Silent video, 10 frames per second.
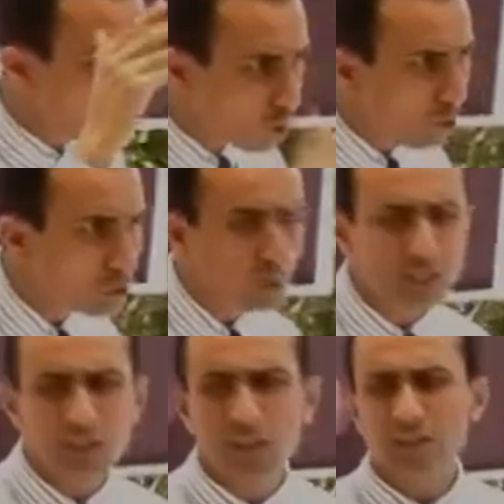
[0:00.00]
go through
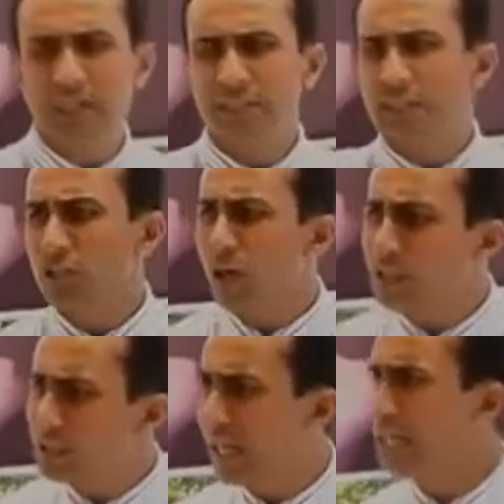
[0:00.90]
Exodus 19,
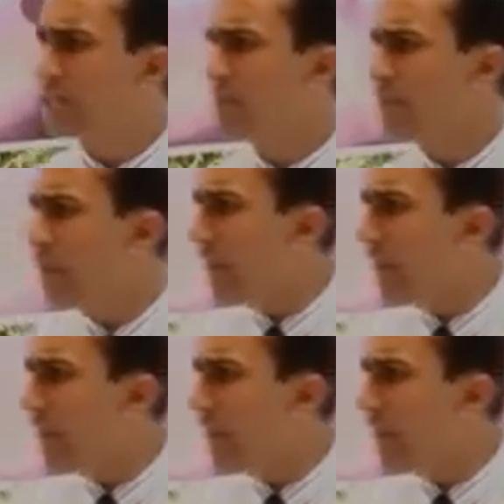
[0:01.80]
God tells them,